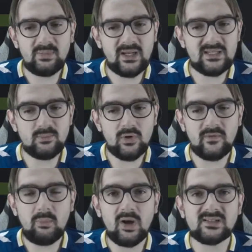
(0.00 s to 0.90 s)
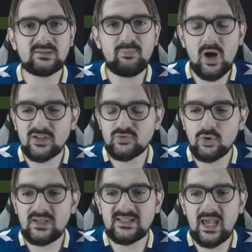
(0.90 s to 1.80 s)
but he's more of a box-to-box
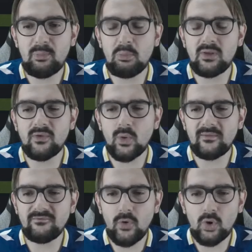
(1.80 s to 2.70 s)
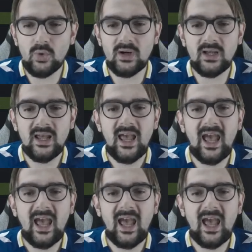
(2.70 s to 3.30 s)
role. He's capable of going forward.